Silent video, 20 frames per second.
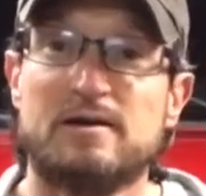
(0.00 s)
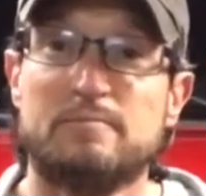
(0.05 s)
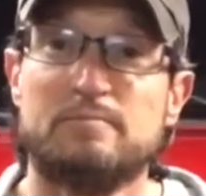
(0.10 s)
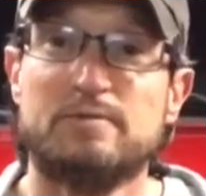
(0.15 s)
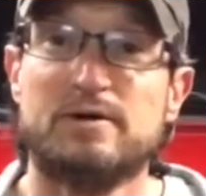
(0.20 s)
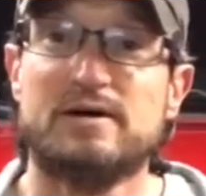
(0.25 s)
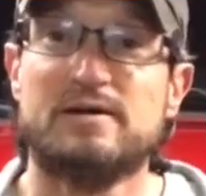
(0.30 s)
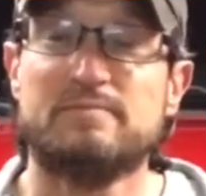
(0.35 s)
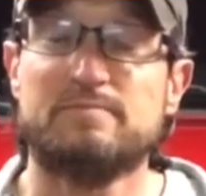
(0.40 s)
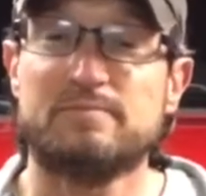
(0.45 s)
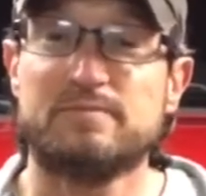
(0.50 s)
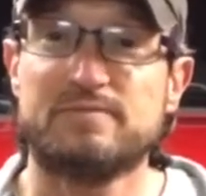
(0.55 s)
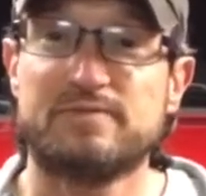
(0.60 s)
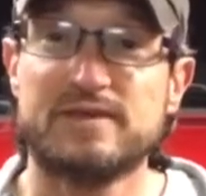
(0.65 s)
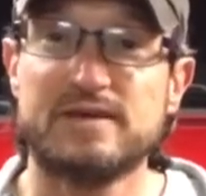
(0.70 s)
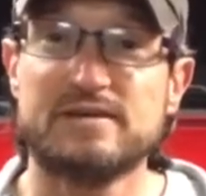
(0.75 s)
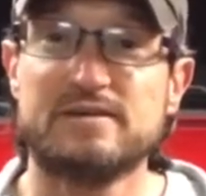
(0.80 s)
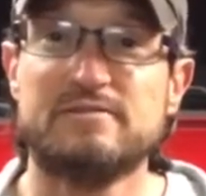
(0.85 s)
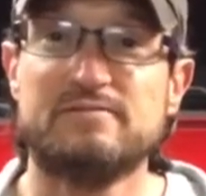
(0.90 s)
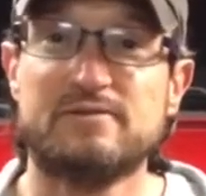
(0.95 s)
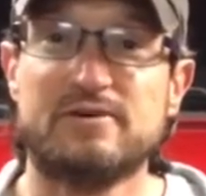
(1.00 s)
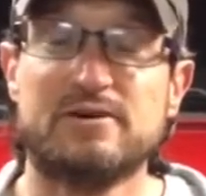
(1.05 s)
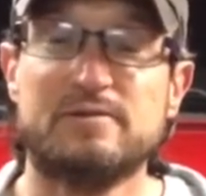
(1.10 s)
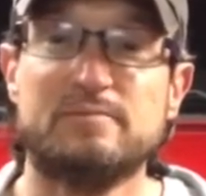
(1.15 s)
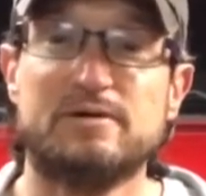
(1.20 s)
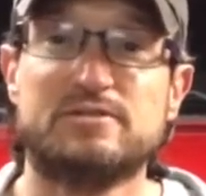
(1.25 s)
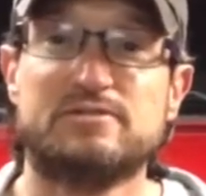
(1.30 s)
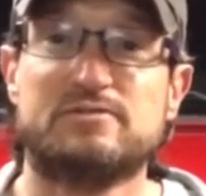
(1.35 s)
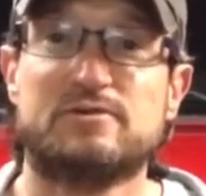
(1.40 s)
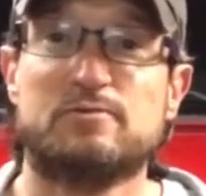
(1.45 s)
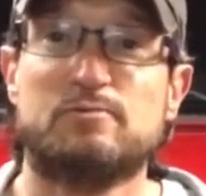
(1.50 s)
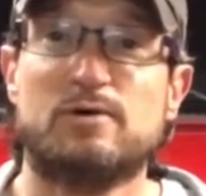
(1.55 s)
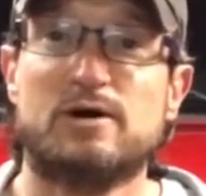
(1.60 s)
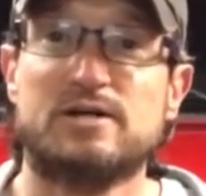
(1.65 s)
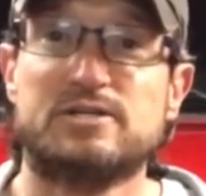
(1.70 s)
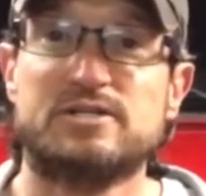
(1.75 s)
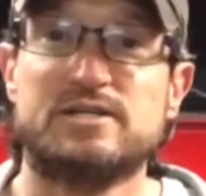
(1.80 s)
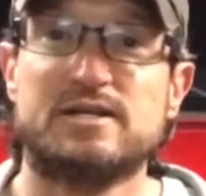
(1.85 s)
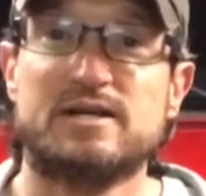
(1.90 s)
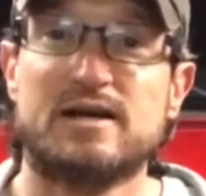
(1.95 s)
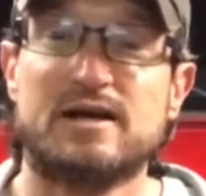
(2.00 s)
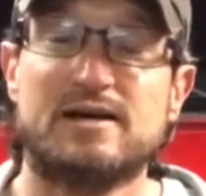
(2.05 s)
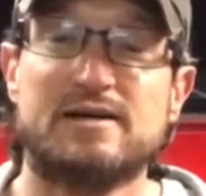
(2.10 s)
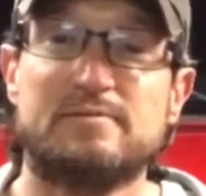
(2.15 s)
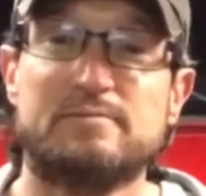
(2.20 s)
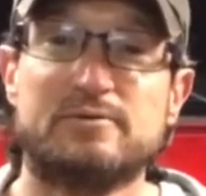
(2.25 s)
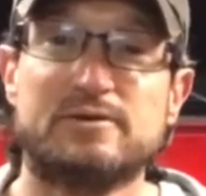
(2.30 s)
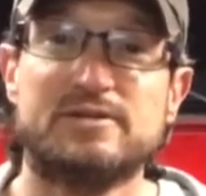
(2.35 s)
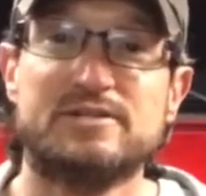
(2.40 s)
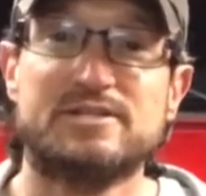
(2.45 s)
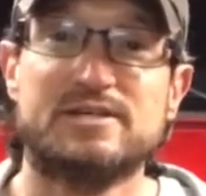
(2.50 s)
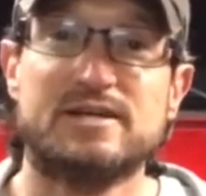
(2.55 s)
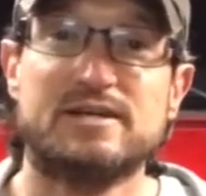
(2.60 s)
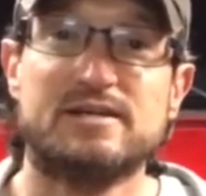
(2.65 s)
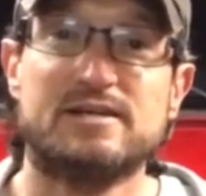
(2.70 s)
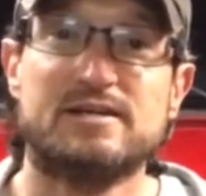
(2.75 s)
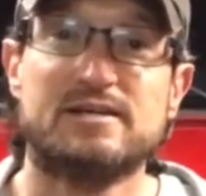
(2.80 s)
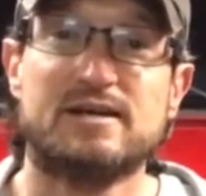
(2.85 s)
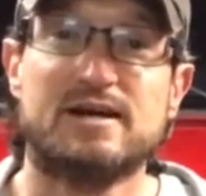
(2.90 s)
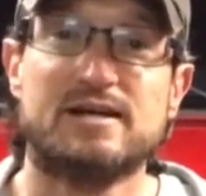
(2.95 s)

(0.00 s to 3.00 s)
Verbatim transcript: But thank you very much for watching. I appreciate it.